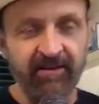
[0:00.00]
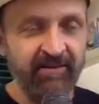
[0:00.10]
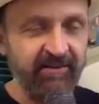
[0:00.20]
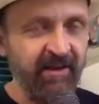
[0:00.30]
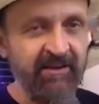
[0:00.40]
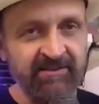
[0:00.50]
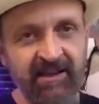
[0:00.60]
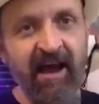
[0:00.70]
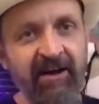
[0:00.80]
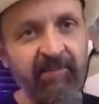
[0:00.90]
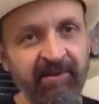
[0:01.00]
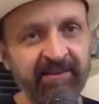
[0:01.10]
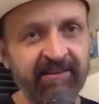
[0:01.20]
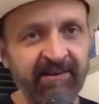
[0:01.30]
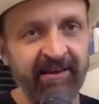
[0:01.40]
I guess item
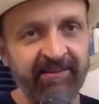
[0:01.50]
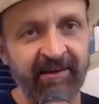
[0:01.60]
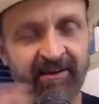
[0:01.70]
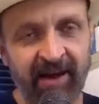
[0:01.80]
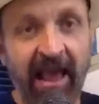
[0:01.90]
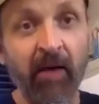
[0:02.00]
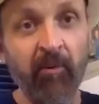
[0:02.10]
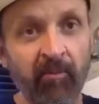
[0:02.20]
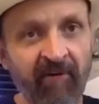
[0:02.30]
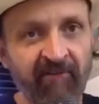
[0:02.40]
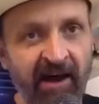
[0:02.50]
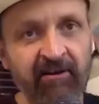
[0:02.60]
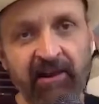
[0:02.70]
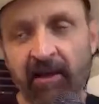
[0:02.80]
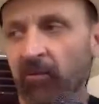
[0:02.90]
than an album, a
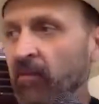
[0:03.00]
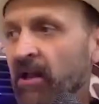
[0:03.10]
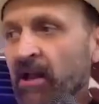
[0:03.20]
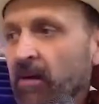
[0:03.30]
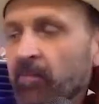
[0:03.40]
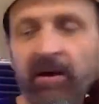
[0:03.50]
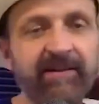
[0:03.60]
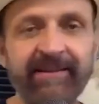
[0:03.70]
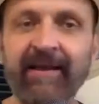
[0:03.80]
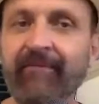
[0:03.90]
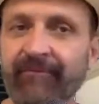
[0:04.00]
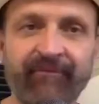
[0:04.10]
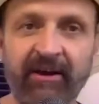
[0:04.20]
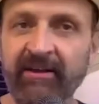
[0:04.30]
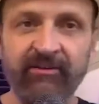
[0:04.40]
vinyl album, but they were
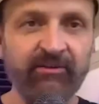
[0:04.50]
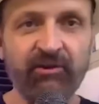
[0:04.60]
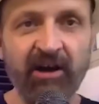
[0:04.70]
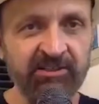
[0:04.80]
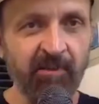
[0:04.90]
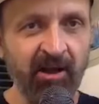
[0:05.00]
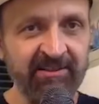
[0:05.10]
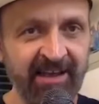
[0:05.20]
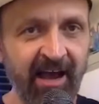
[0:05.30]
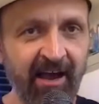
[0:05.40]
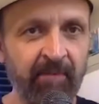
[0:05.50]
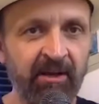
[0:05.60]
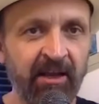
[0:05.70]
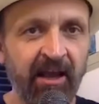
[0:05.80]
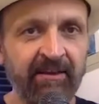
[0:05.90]
freaking. You scratched them all the time,
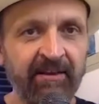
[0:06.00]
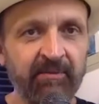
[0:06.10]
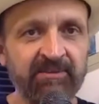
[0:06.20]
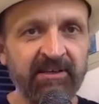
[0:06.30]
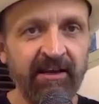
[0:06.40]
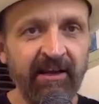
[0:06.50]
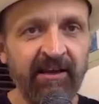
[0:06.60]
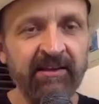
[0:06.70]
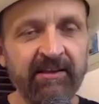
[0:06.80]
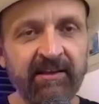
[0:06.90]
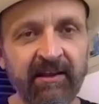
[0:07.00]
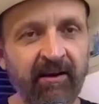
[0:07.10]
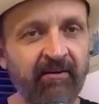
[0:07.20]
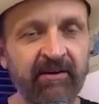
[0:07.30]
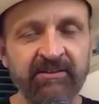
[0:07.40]
and then it was like,
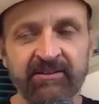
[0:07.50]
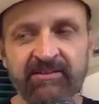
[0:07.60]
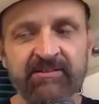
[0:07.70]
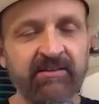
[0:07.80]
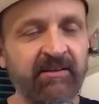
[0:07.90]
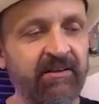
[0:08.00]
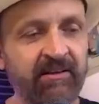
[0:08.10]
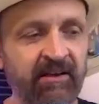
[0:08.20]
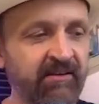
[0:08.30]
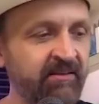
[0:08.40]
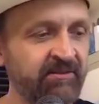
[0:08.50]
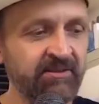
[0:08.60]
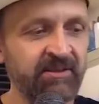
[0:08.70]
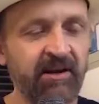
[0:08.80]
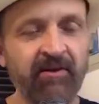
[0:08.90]
and
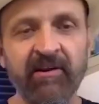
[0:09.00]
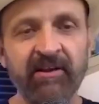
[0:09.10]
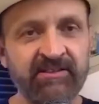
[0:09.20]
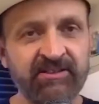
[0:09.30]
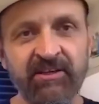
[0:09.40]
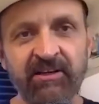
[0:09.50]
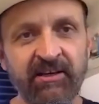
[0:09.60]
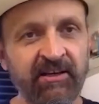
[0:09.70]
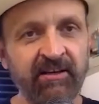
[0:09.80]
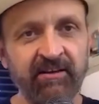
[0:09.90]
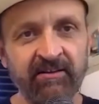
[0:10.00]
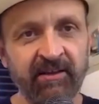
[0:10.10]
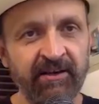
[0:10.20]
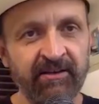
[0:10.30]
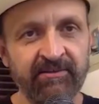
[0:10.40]
just hearing a CD
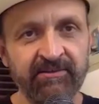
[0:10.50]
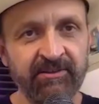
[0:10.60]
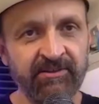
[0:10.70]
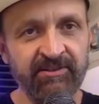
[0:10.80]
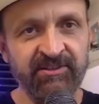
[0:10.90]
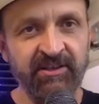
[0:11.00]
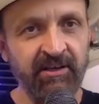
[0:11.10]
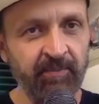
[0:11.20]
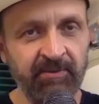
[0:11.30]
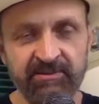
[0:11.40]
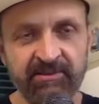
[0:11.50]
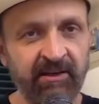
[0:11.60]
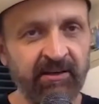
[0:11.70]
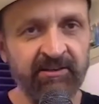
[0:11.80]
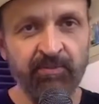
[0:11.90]
like just skip is
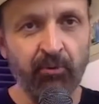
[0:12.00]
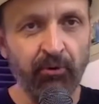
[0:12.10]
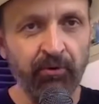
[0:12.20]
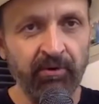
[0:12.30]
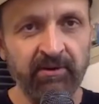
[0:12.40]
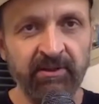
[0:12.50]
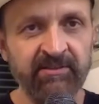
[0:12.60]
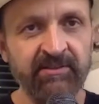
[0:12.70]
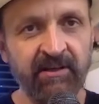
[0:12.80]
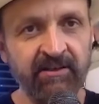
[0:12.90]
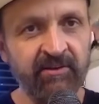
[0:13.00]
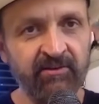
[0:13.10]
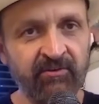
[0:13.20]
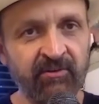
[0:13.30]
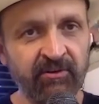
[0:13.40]
like it's brutal. It's like
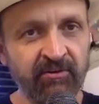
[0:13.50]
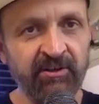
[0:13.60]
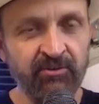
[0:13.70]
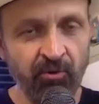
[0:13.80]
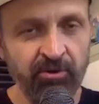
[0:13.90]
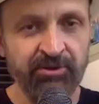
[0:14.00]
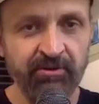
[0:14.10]
it's literally torture.